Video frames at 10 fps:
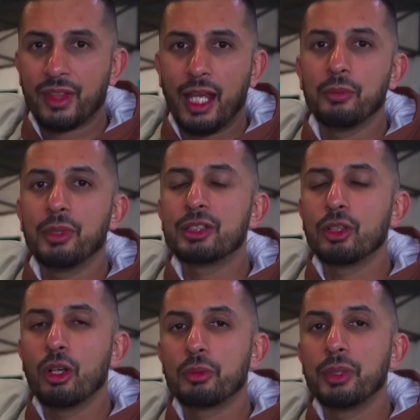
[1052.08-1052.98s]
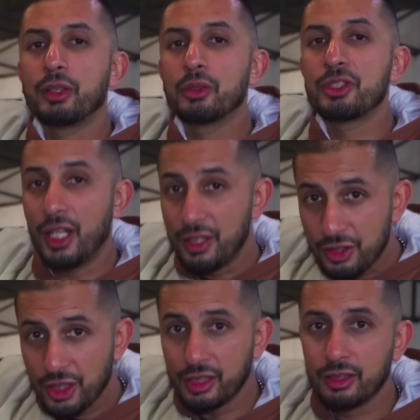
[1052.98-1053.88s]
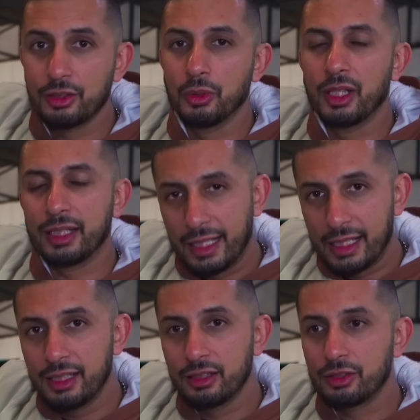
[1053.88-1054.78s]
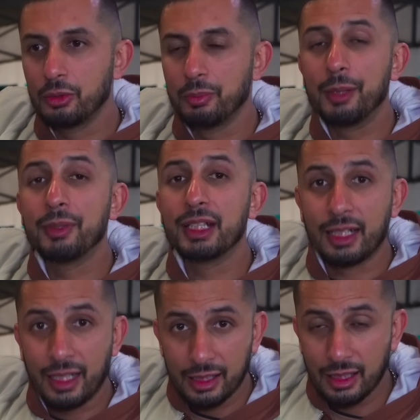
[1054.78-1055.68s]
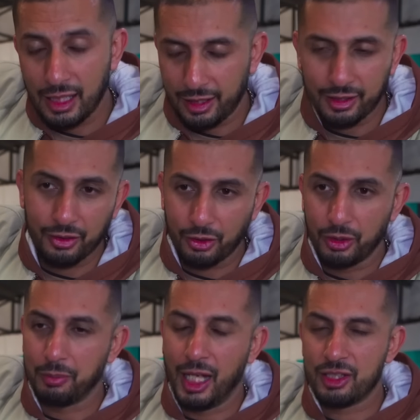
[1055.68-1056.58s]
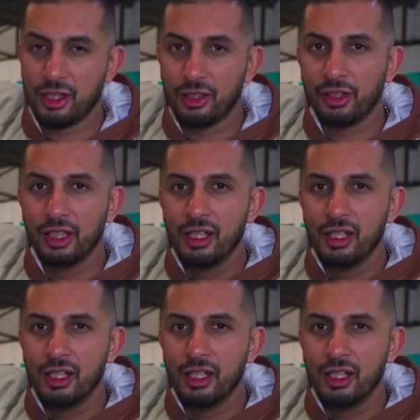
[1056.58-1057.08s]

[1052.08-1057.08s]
and we thought we could change it to a green, to maybe the green leather so it matches.